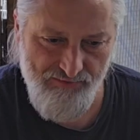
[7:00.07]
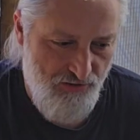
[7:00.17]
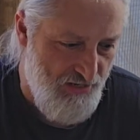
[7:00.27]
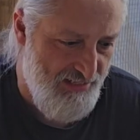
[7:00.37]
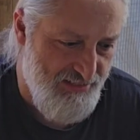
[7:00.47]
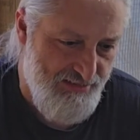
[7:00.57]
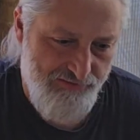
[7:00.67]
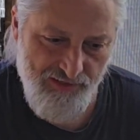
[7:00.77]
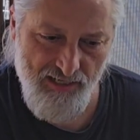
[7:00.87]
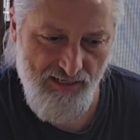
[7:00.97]
have all kinds of
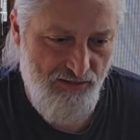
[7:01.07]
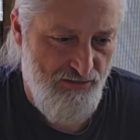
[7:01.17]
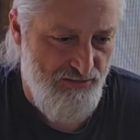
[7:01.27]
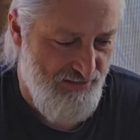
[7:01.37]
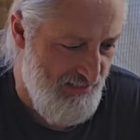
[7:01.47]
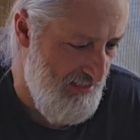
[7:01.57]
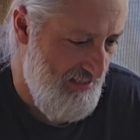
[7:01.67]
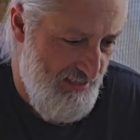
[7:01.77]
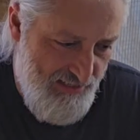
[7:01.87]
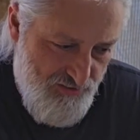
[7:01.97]
different colors, and
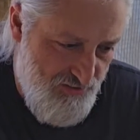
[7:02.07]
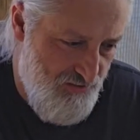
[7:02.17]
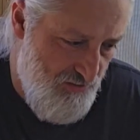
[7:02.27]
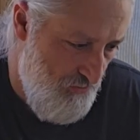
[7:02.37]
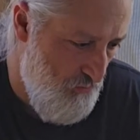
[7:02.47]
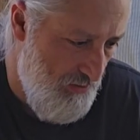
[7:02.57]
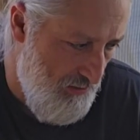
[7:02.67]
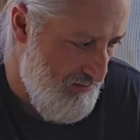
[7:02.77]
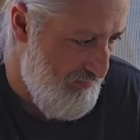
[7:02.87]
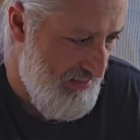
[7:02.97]
yes, you
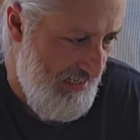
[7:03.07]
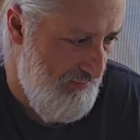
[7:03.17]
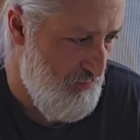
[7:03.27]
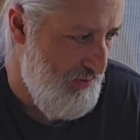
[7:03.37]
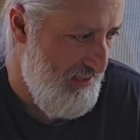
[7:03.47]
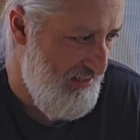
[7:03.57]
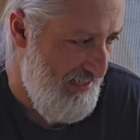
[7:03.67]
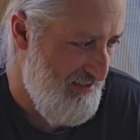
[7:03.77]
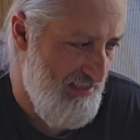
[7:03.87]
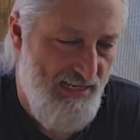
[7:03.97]
will sometimes, but
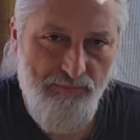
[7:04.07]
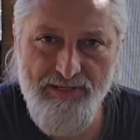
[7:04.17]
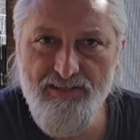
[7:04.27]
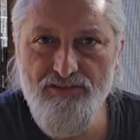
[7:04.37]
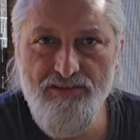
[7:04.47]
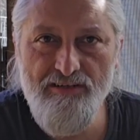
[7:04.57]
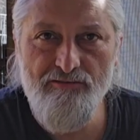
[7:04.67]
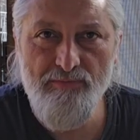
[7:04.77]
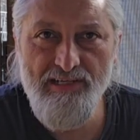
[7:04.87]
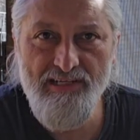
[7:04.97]
that's not a big concern
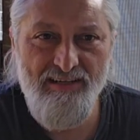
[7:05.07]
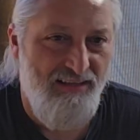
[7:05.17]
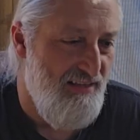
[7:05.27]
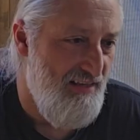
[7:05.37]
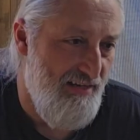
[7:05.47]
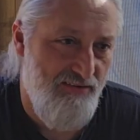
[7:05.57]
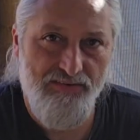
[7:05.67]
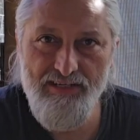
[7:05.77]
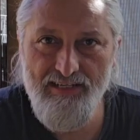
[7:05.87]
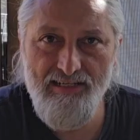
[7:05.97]
for me. I
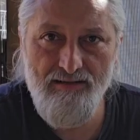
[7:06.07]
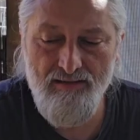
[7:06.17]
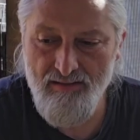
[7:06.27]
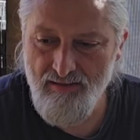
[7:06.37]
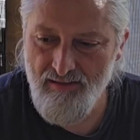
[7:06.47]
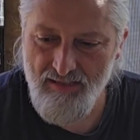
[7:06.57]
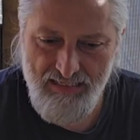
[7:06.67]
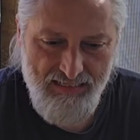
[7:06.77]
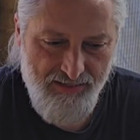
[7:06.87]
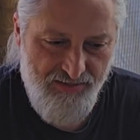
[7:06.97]
don't care.
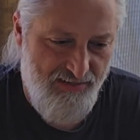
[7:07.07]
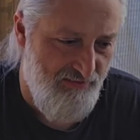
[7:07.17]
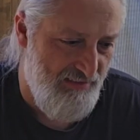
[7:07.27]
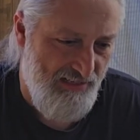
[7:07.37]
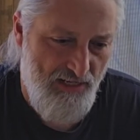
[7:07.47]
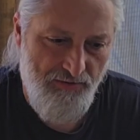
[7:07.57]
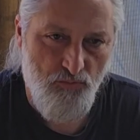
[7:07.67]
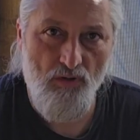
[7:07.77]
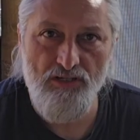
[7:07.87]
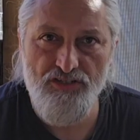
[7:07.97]
You can always
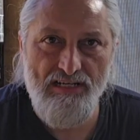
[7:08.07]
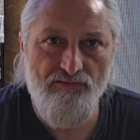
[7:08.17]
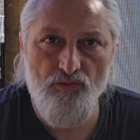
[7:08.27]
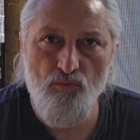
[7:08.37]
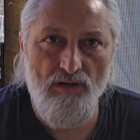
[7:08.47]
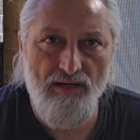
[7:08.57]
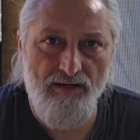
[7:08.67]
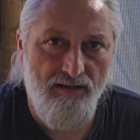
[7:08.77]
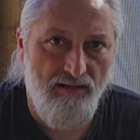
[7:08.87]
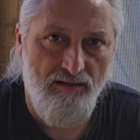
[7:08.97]
wash it off with
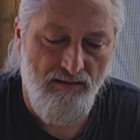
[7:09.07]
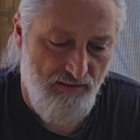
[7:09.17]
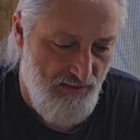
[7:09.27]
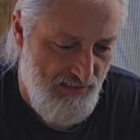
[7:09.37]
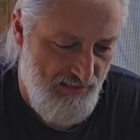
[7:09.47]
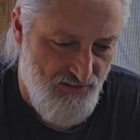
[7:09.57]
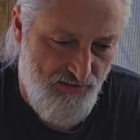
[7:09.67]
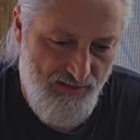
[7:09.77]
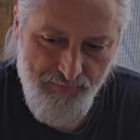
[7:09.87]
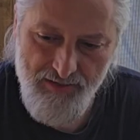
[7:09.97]
water,
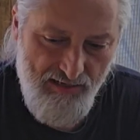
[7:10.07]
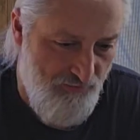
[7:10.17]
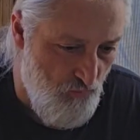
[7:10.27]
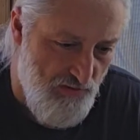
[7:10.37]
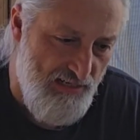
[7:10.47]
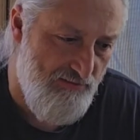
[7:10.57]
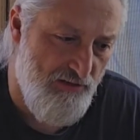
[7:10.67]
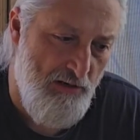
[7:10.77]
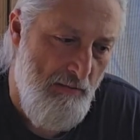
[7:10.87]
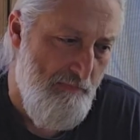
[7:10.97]
scrape it off, whatever.